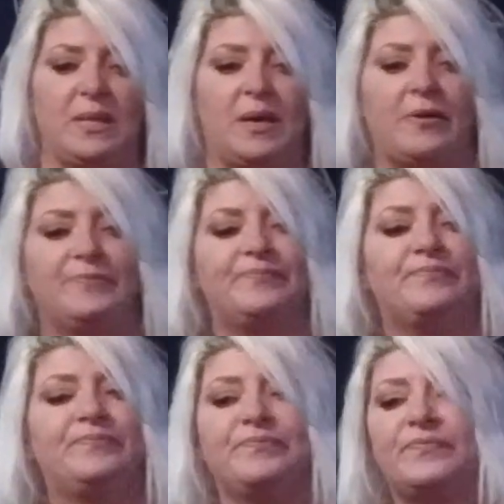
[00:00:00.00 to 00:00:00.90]
in there?
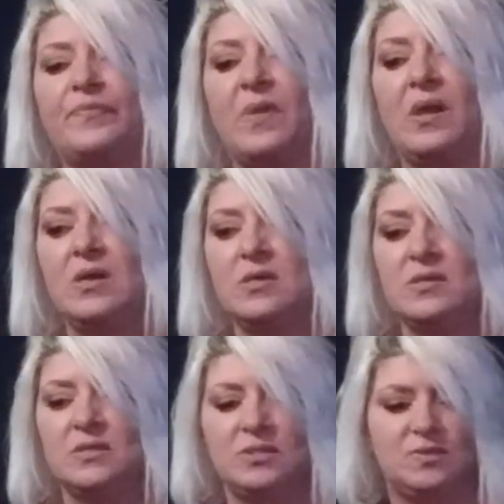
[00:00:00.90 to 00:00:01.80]

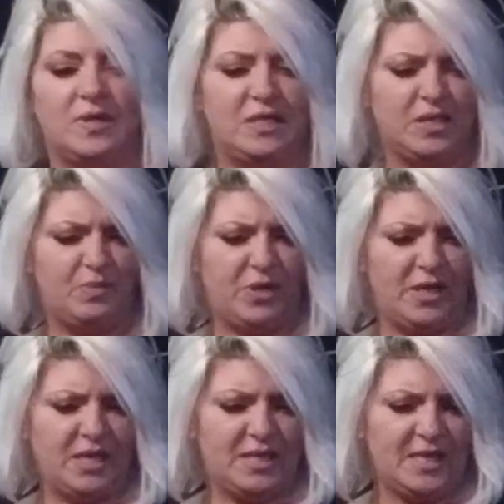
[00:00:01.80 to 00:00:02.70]
Do I need to put
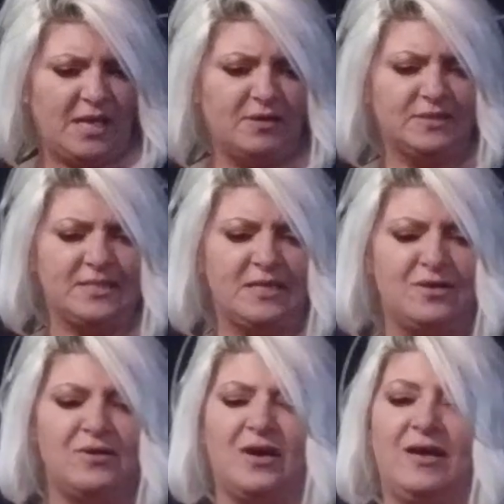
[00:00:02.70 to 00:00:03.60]
anything else in
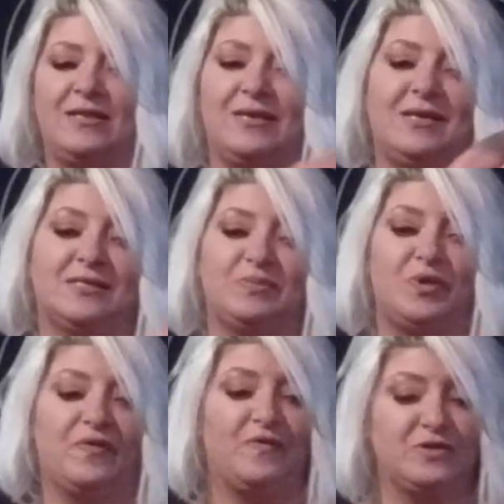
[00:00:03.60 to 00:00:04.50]
there? I think it's
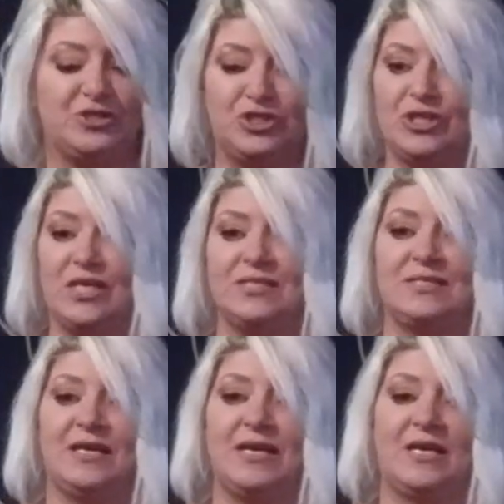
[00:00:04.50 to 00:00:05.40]
beautiful just
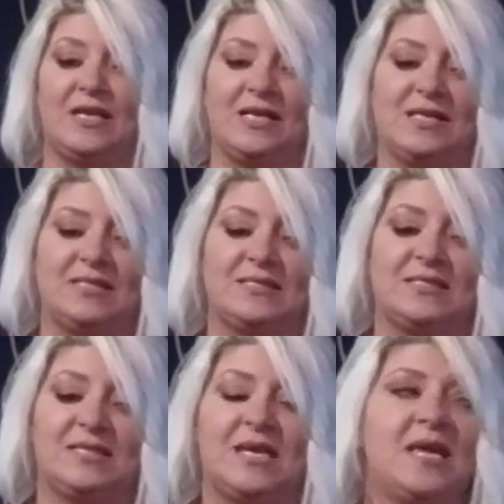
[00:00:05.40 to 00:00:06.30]
like it is.
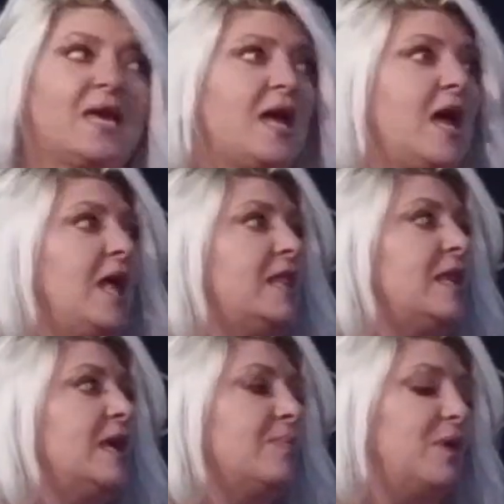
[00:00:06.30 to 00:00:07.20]
I
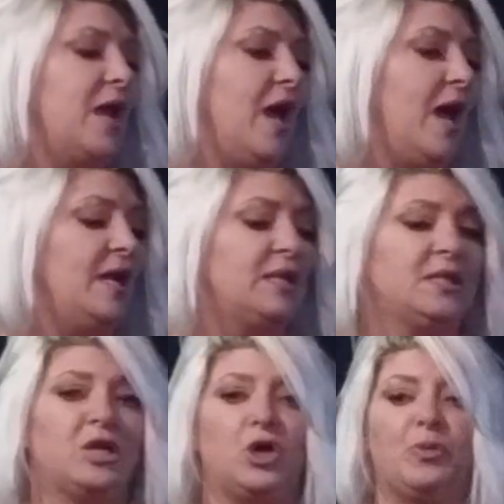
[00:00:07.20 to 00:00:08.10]
think I'm going to add a
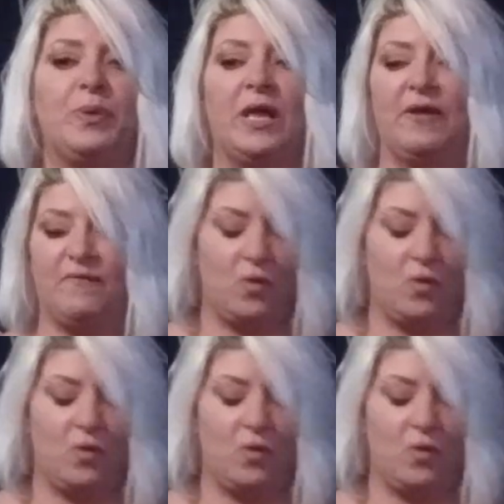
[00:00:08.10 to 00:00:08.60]
little bit of